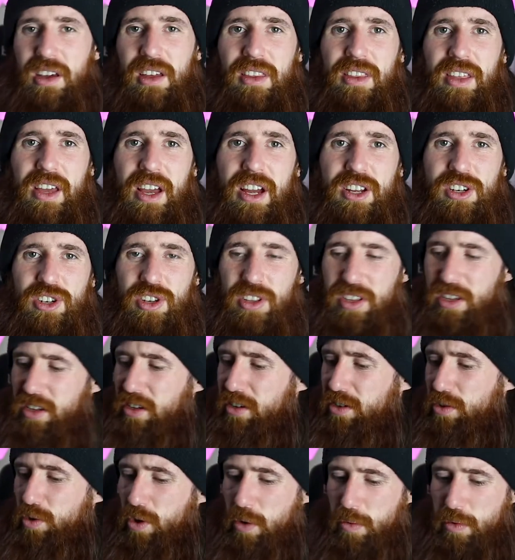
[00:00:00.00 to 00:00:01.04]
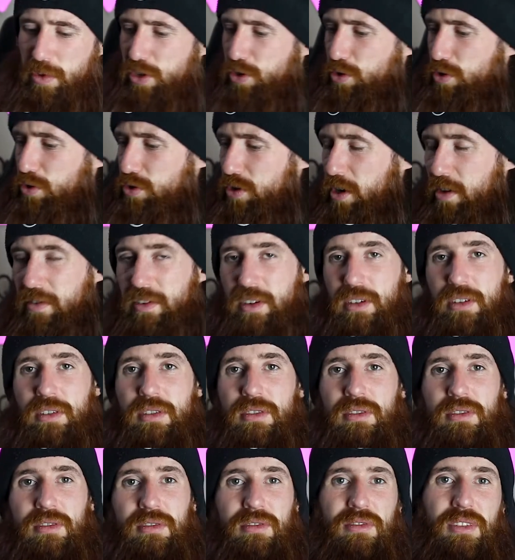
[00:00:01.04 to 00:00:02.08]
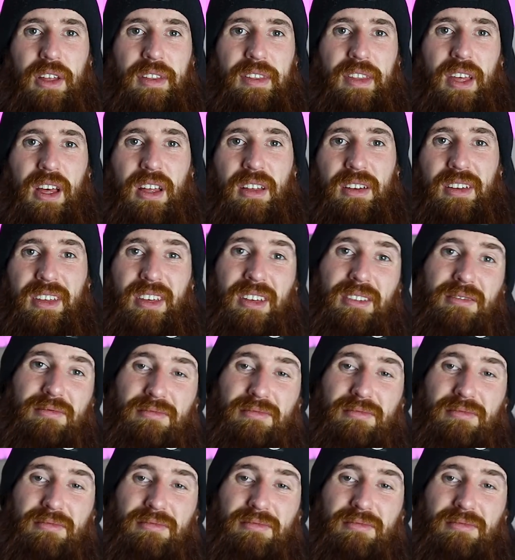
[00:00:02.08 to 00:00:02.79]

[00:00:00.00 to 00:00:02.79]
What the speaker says: actually go in with a screwdriver rather than the Allen key.